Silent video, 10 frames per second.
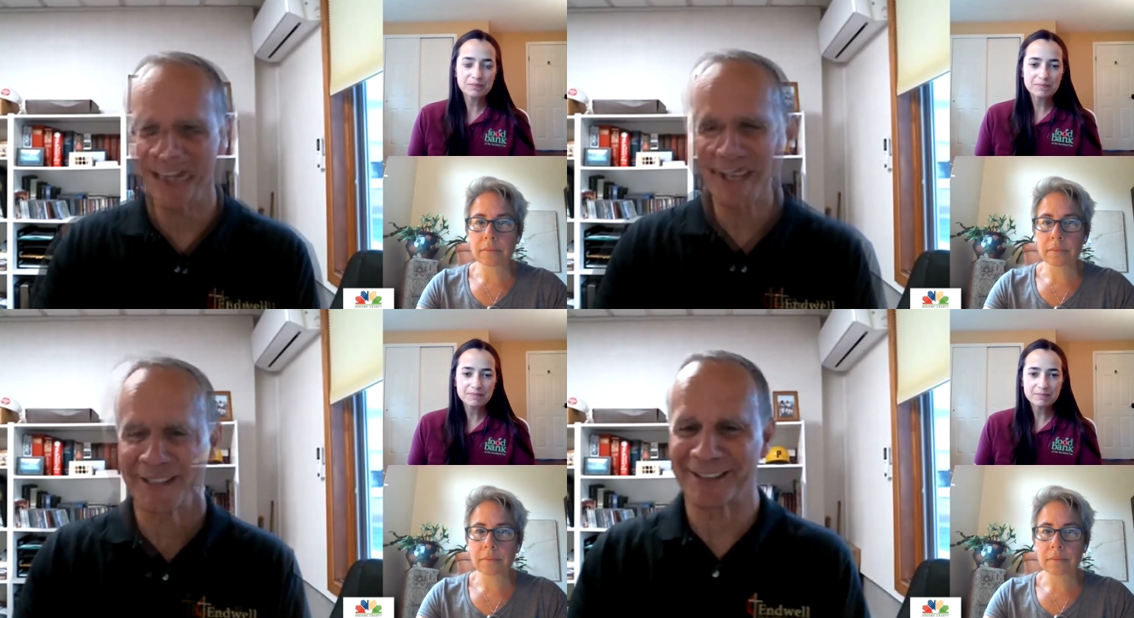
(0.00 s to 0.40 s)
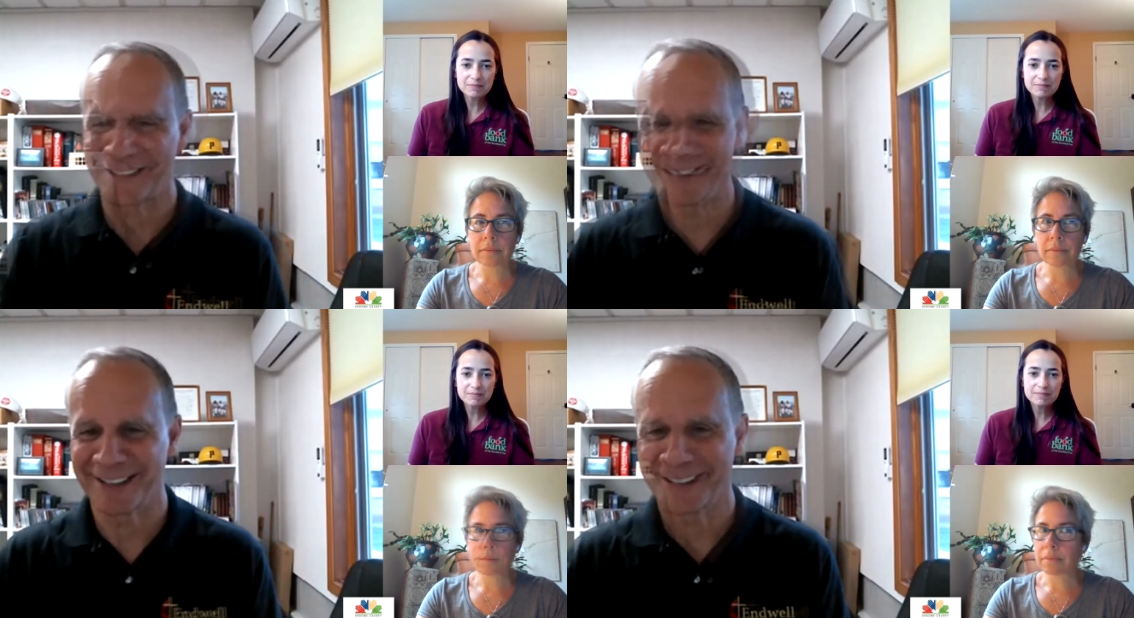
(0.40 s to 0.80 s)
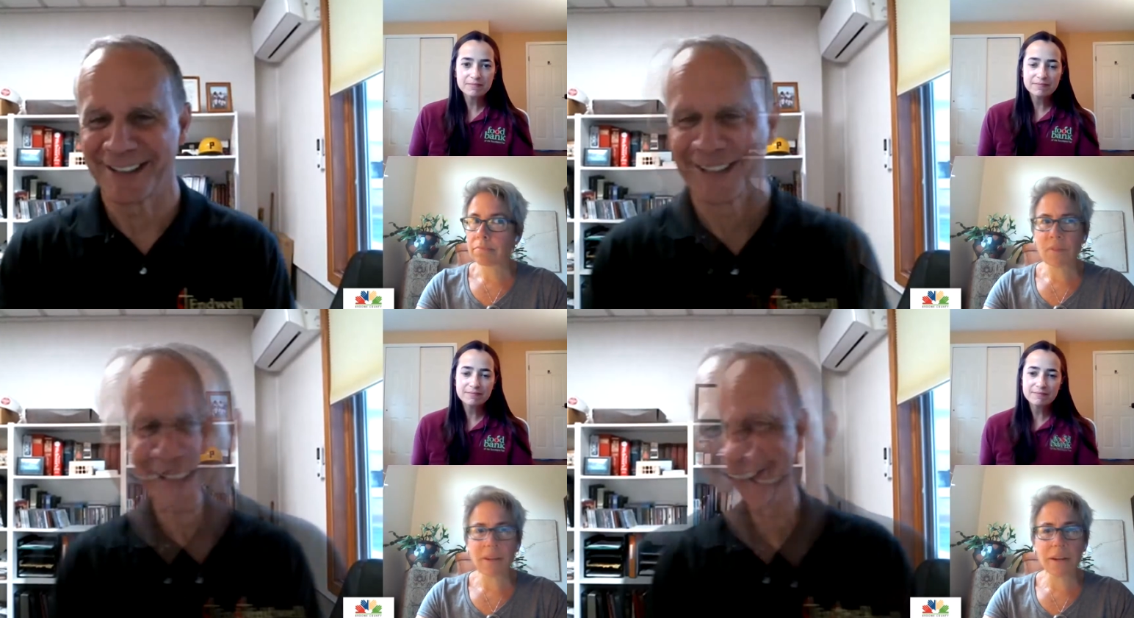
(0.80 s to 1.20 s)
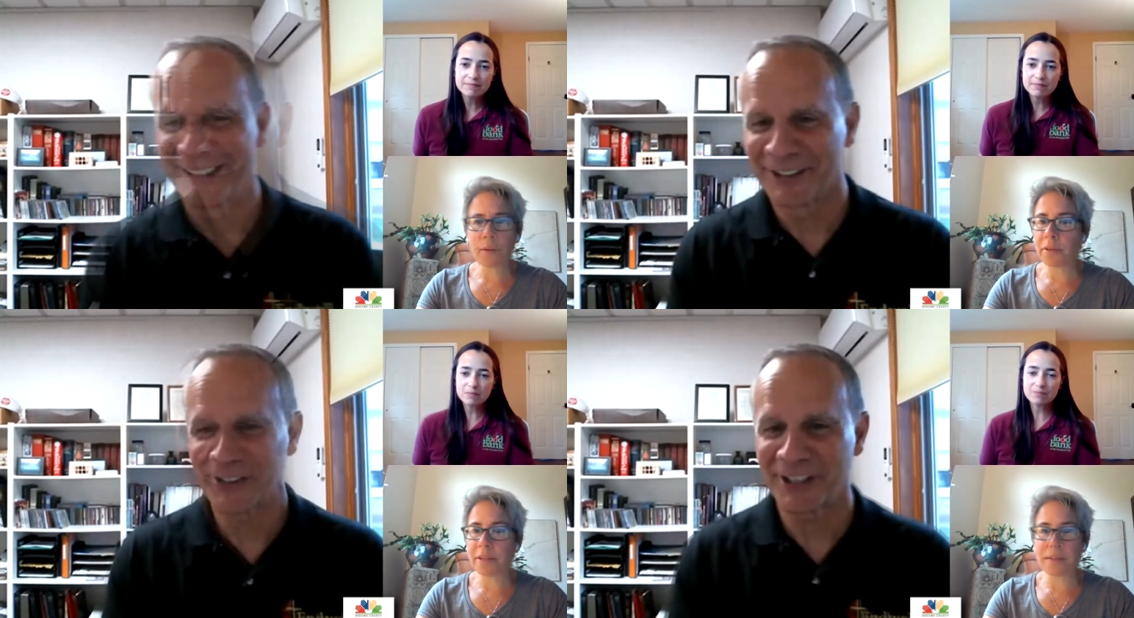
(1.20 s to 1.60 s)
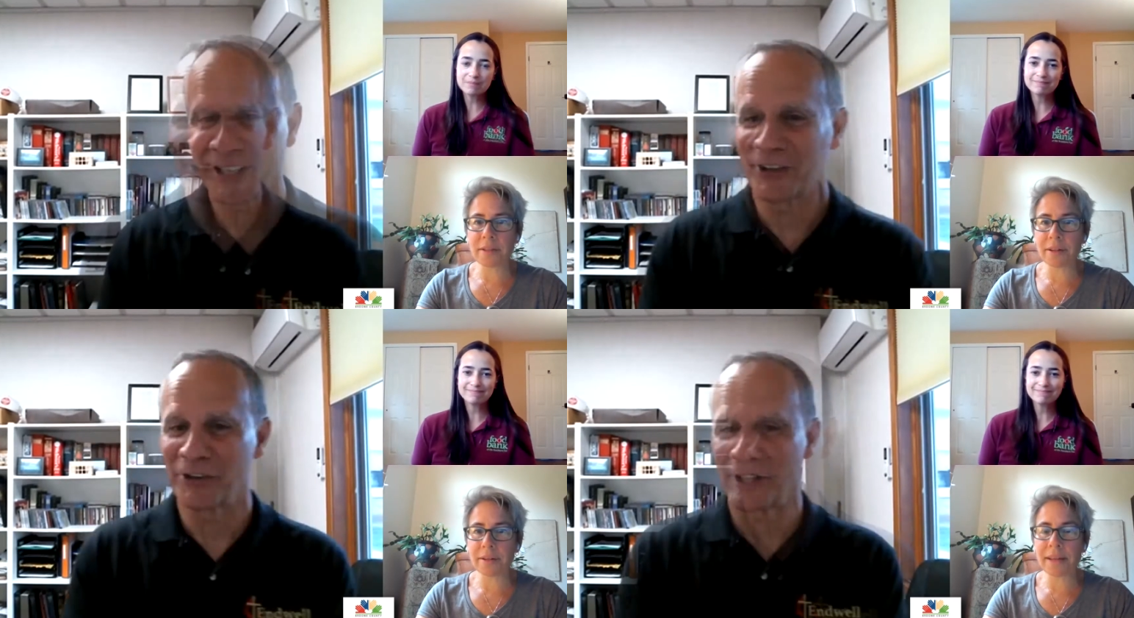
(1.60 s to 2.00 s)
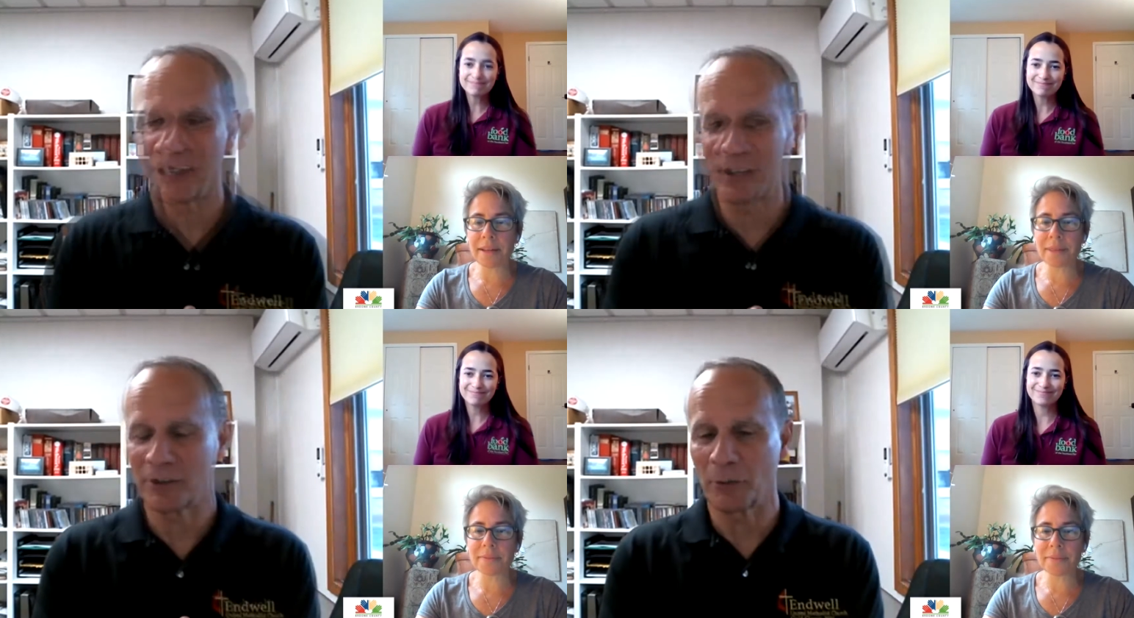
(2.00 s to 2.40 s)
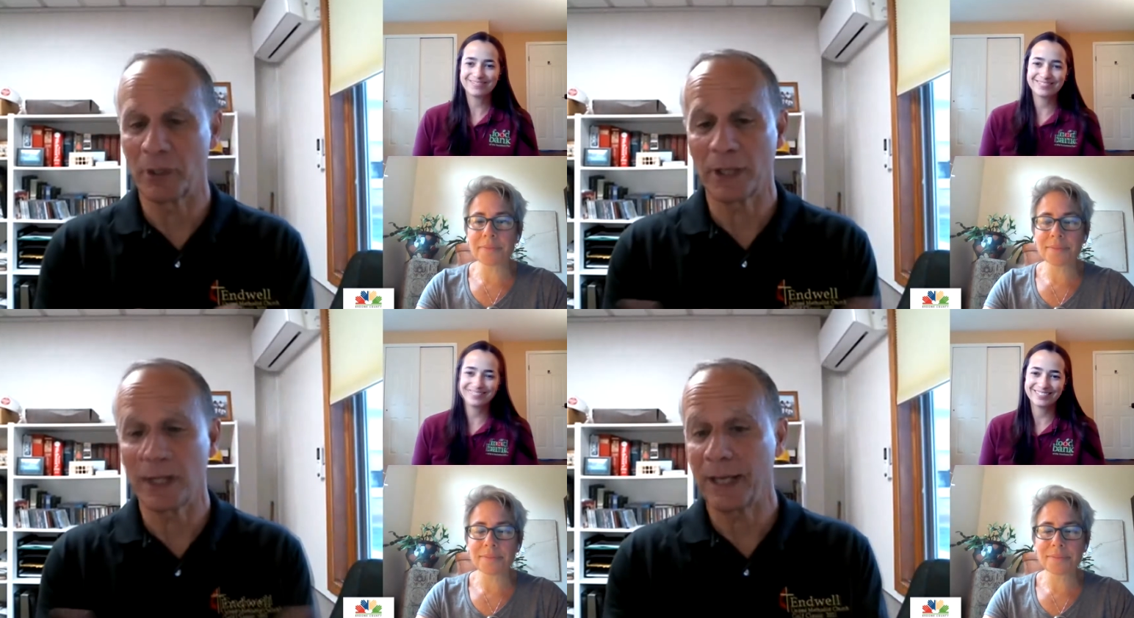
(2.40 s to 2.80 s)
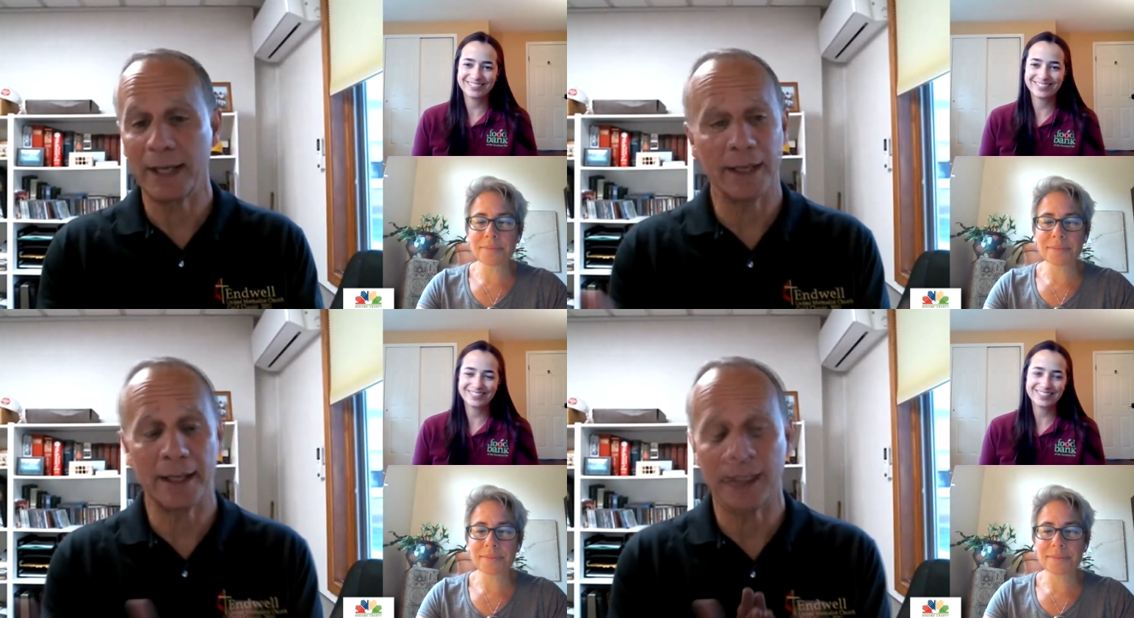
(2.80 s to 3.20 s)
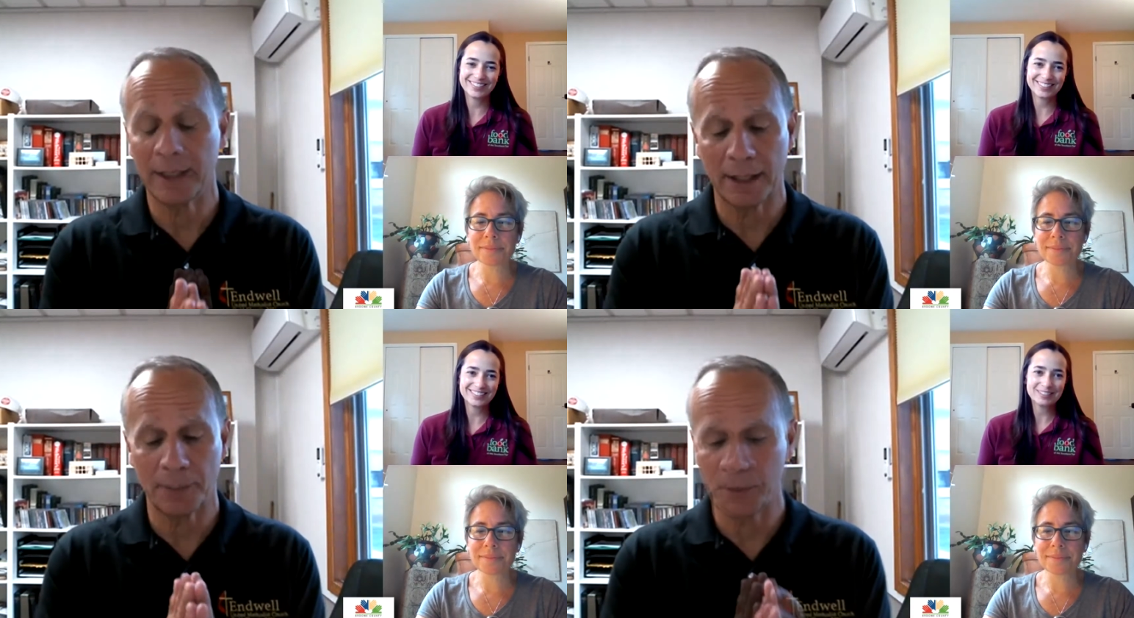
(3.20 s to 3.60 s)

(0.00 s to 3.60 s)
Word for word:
Speaker 1: that? I think okay, so. Okay, Thank okay. you. Well, I, I, I